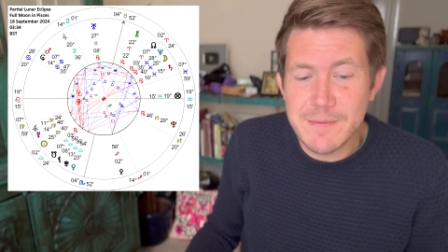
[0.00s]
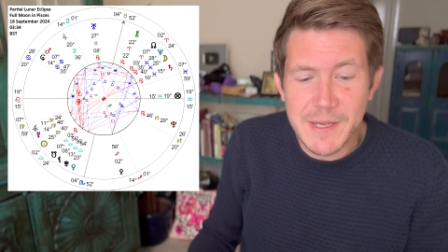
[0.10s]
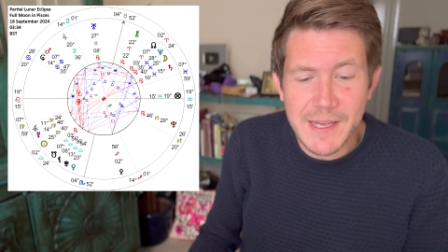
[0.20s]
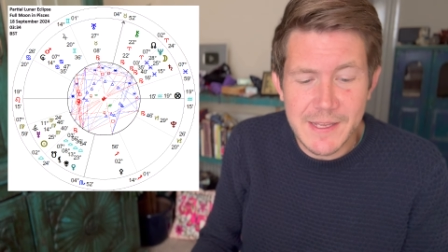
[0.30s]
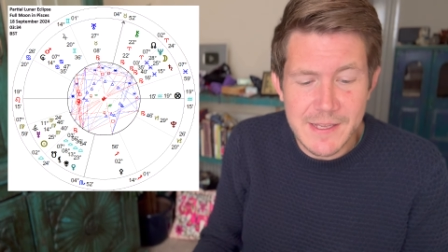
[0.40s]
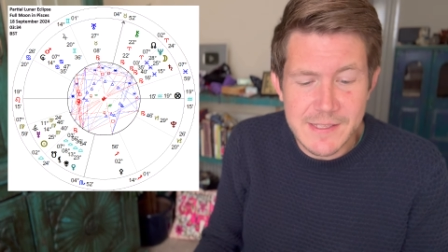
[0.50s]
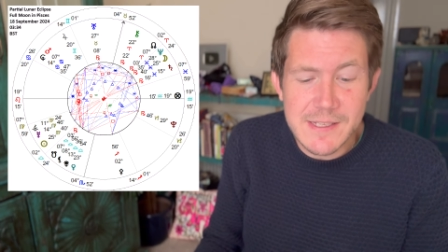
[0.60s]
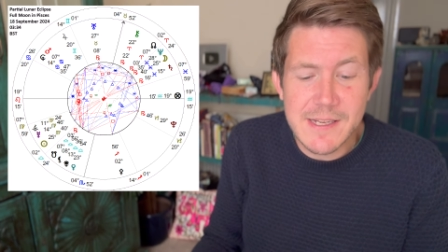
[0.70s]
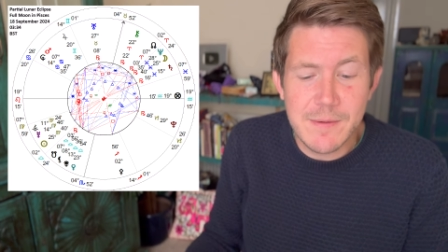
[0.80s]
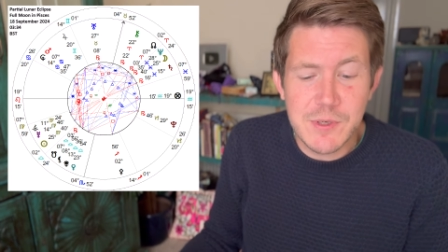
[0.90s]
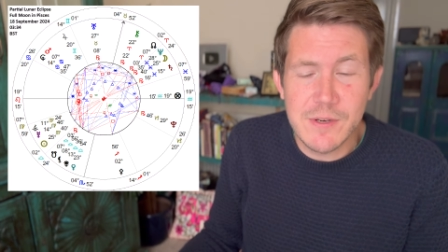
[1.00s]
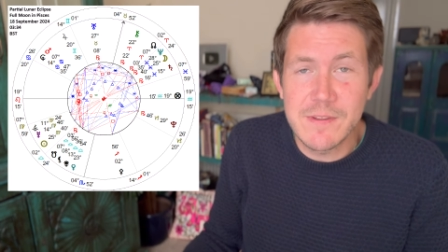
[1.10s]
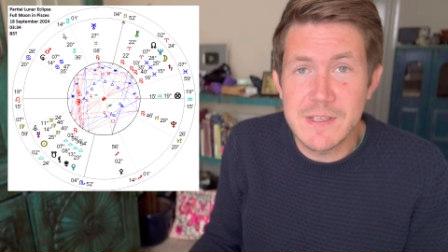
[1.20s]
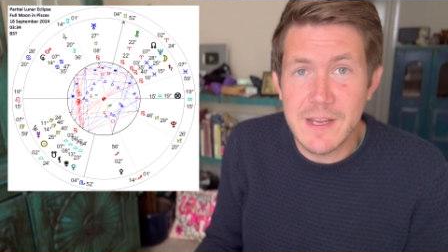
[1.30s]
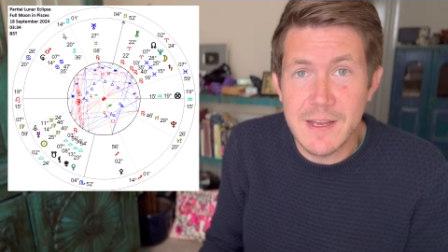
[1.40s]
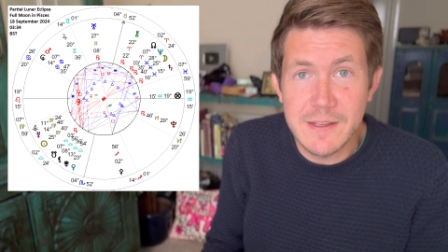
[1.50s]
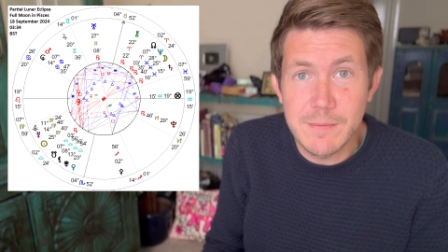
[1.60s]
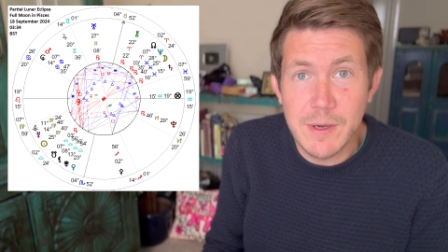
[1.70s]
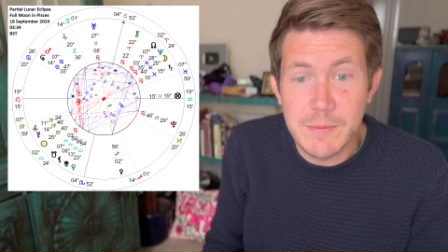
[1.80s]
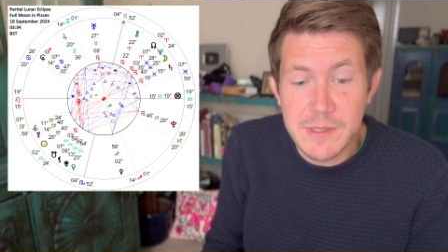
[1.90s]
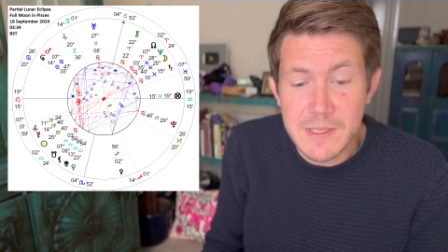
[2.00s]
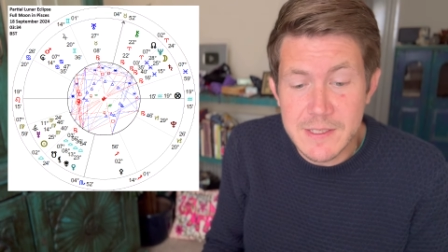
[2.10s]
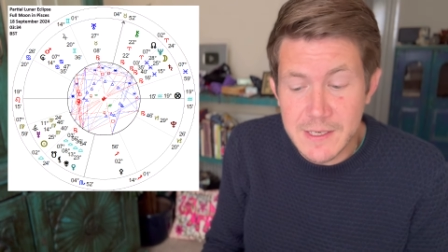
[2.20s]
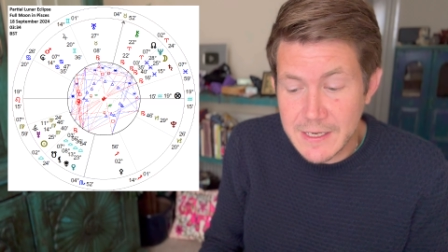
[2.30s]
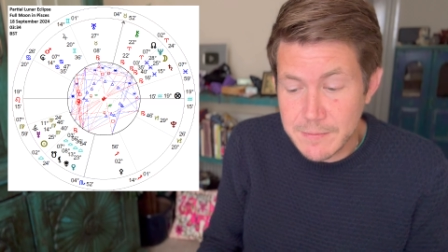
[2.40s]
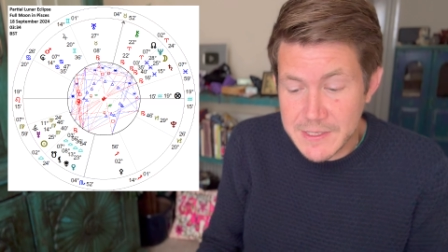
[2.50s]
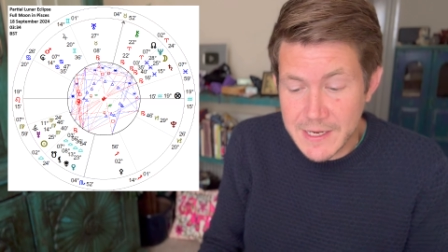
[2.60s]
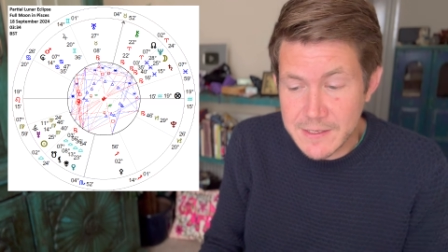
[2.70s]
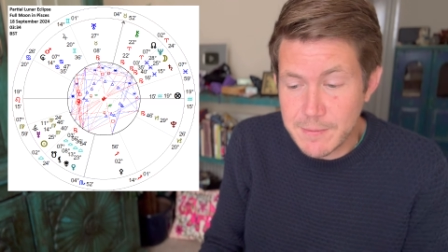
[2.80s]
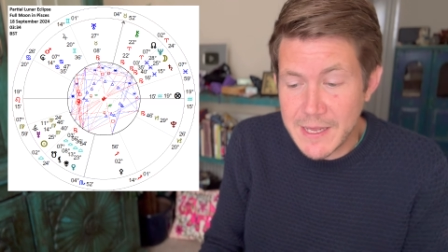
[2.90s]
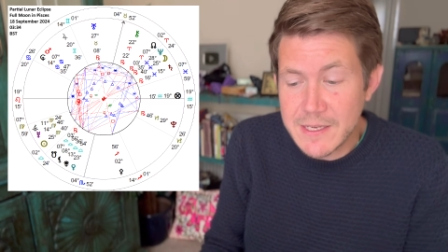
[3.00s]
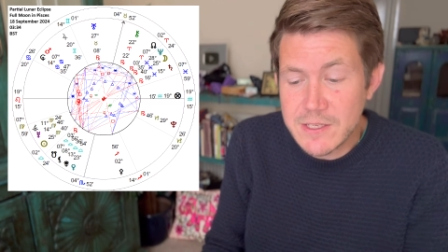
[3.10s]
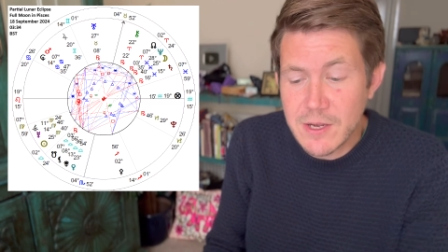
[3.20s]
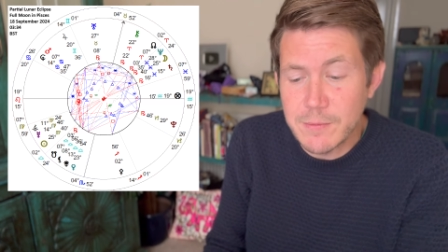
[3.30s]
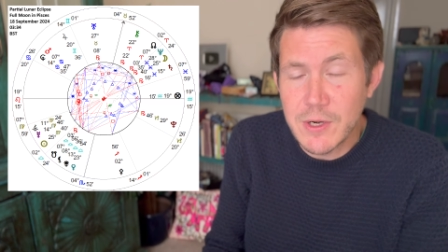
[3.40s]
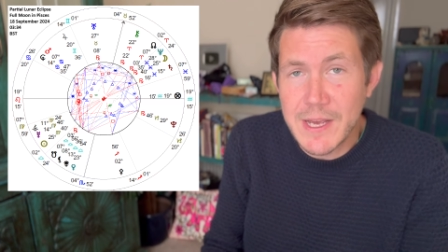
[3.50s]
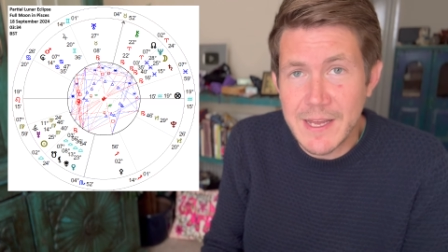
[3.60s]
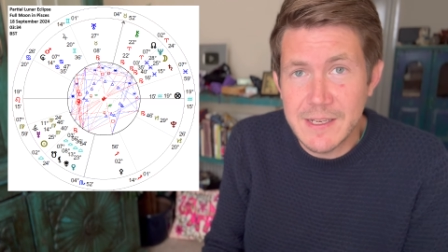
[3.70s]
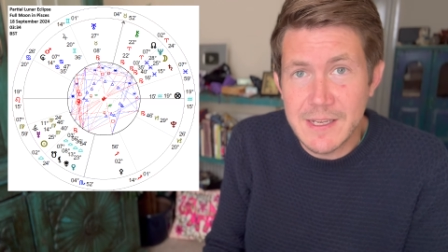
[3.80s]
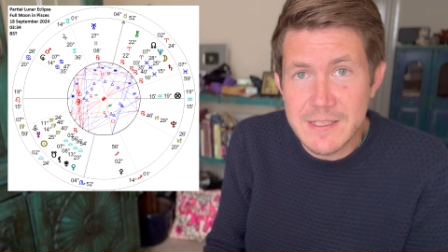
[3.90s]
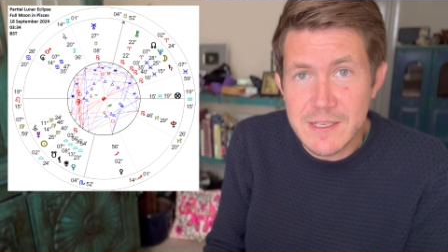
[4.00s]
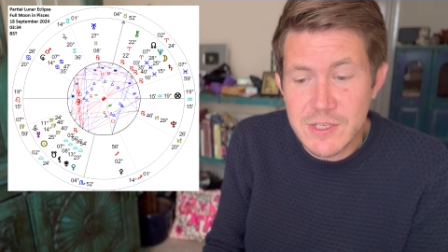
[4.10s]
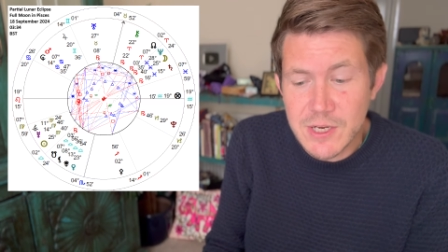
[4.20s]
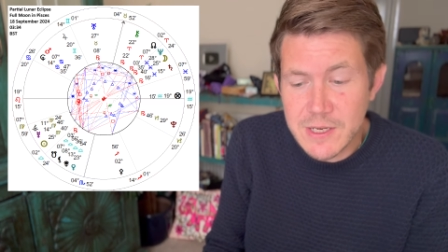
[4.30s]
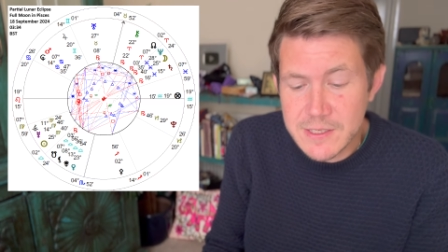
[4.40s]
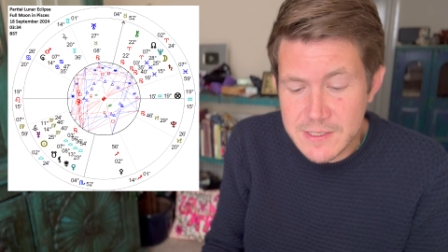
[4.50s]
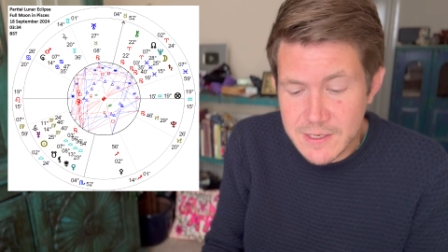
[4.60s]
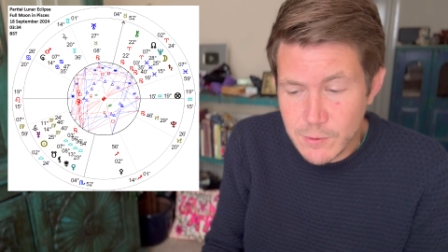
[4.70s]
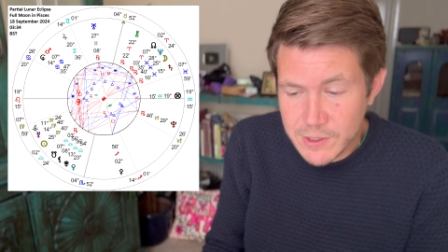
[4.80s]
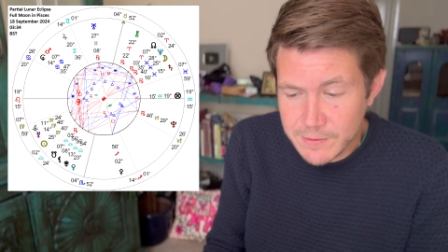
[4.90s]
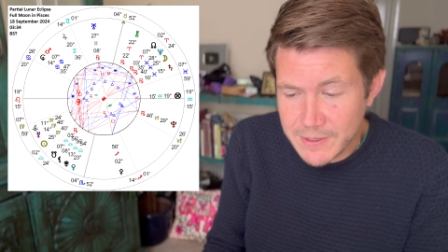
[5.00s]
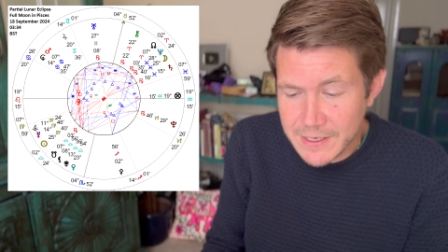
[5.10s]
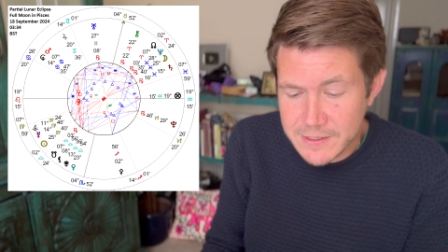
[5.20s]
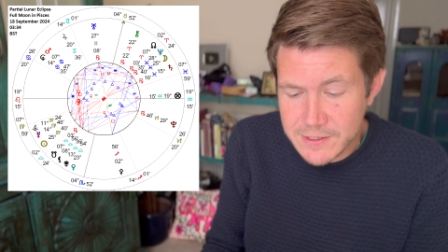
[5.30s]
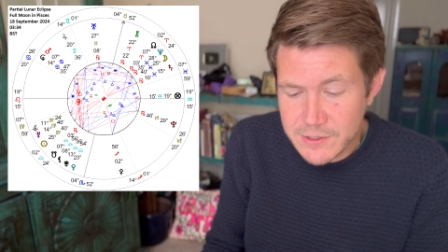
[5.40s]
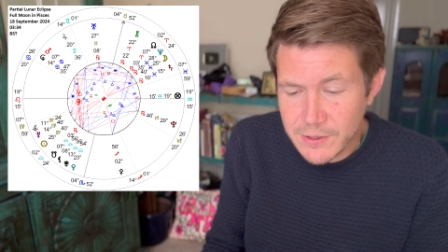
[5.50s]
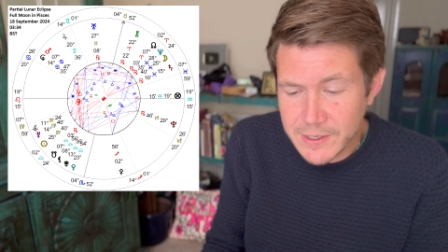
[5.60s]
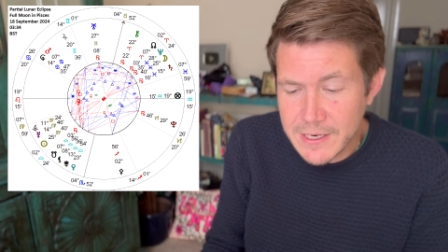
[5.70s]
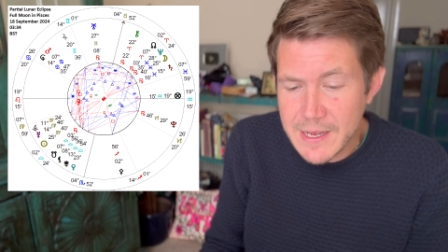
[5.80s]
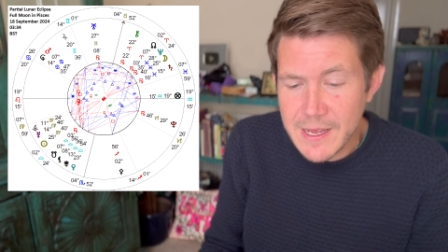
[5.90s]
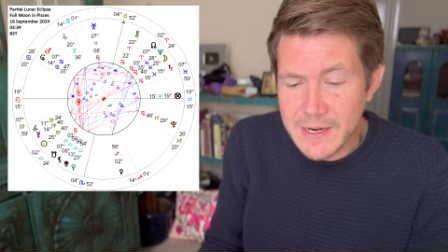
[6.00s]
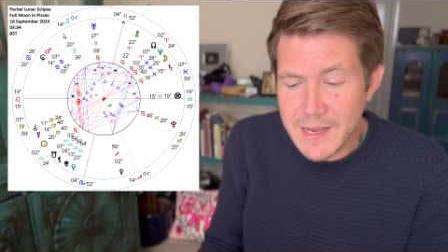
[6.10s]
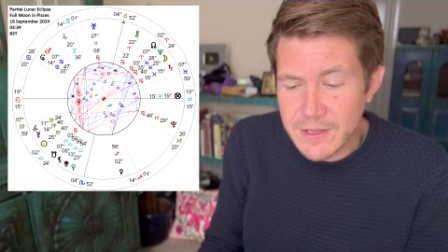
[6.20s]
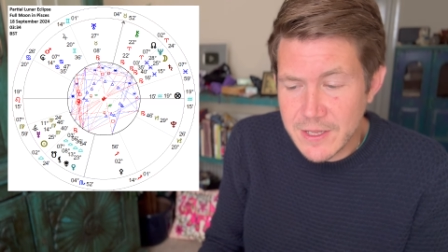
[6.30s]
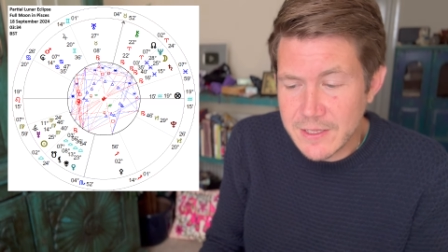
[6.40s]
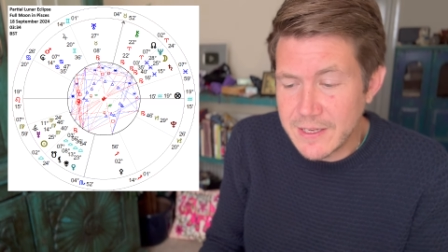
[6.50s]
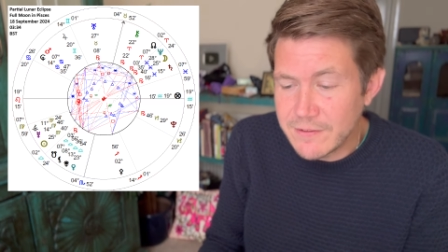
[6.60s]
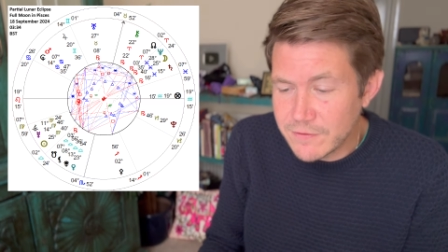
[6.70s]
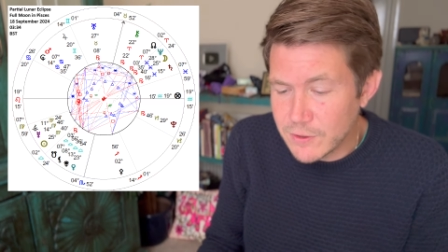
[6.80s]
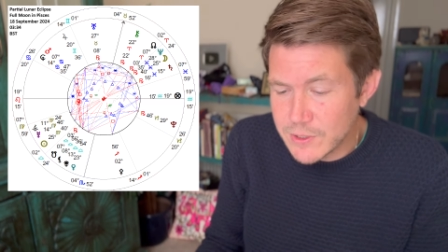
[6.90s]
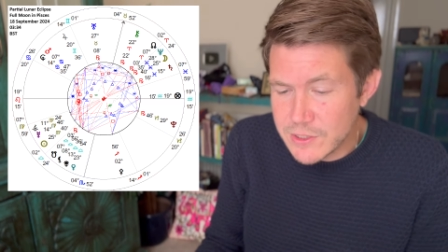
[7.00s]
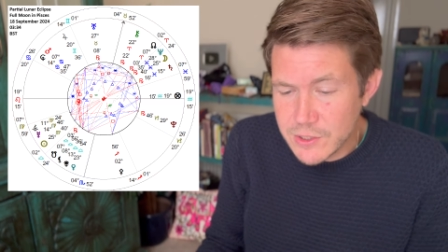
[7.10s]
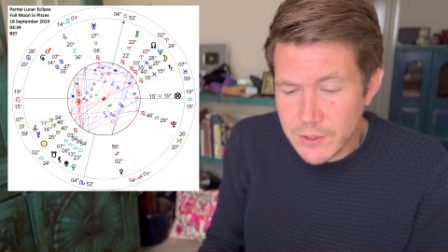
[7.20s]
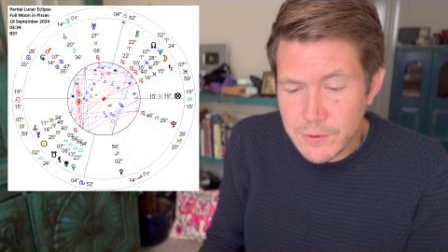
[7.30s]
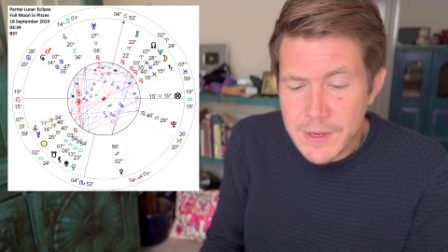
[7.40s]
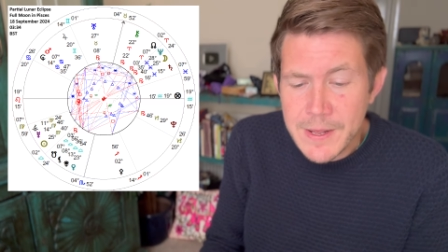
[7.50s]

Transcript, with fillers: to me here, that's a snapshot of the sky at the moment this eclipse takes place. So I'm going to analyze this chart to see what the planets are doing and how they'll influence you.